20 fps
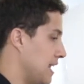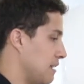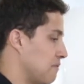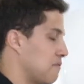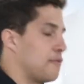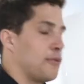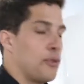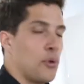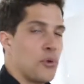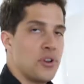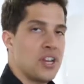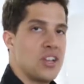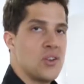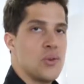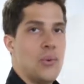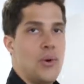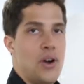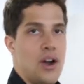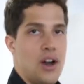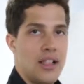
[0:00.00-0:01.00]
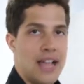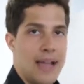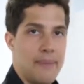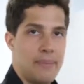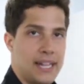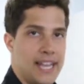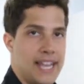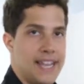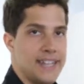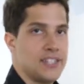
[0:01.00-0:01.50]
in flooring and wall
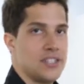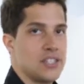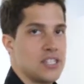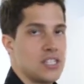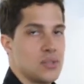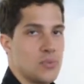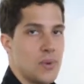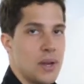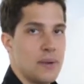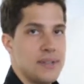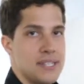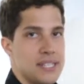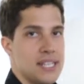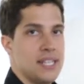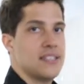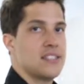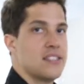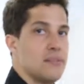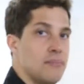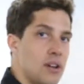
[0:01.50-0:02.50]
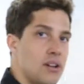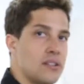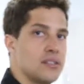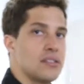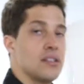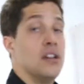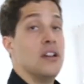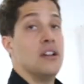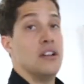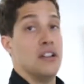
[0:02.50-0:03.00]
applications is where we see this the
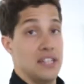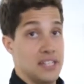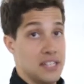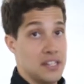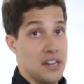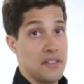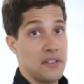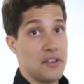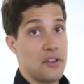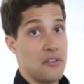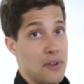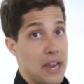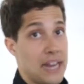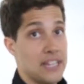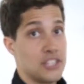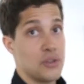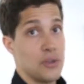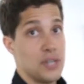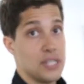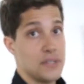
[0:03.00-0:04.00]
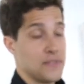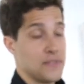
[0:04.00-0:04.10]
most. It's another great choice